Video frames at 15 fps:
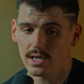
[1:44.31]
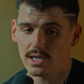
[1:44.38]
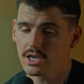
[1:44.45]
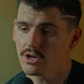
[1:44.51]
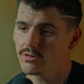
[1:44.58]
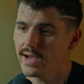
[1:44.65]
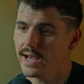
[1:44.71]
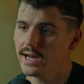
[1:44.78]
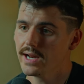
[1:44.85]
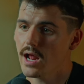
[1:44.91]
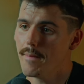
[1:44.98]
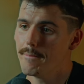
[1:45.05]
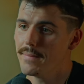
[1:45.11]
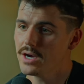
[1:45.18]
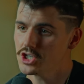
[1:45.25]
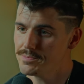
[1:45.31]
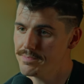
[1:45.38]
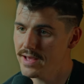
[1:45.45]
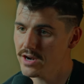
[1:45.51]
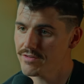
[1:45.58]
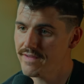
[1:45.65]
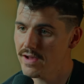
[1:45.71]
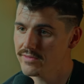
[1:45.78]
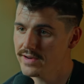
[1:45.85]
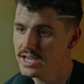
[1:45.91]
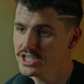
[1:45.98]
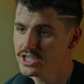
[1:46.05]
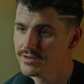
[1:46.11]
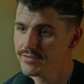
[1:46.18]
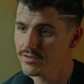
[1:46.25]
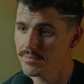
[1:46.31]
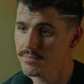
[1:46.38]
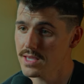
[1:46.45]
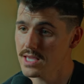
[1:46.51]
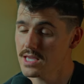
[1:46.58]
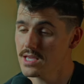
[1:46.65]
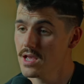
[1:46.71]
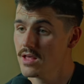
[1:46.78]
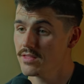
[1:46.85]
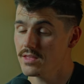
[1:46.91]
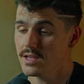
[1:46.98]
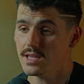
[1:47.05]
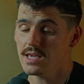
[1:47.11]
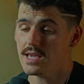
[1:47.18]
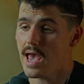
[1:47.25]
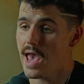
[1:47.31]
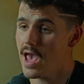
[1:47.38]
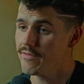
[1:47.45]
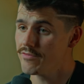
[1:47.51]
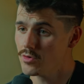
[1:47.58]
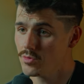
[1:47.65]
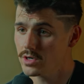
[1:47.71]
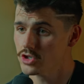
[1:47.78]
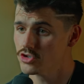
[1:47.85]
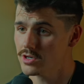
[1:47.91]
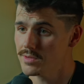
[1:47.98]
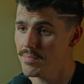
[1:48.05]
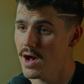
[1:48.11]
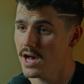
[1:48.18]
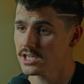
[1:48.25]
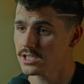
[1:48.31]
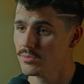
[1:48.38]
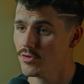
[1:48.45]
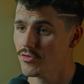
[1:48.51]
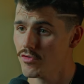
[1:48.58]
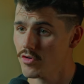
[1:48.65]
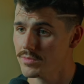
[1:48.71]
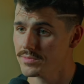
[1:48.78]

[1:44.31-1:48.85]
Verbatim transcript: he created a much better foundation for me than he ever would have dreamed possible for